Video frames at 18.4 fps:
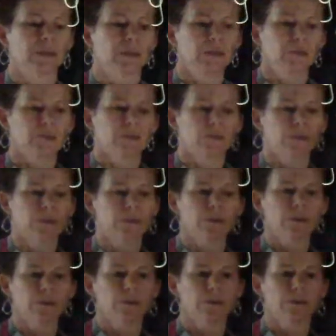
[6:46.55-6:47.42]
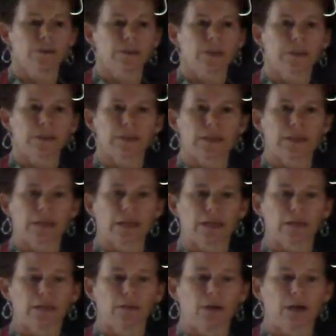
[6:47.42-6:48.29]
So this is a
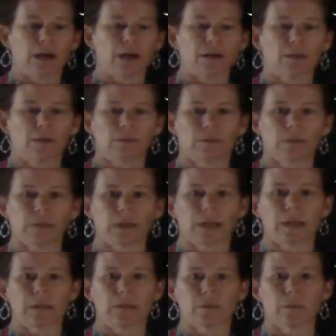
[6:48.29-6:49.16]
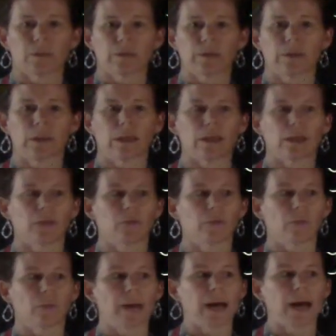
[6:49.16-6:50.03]
sine graph that has a period of
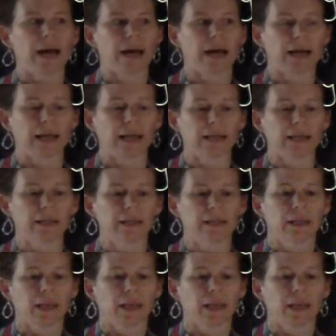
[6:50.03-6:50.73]
pi,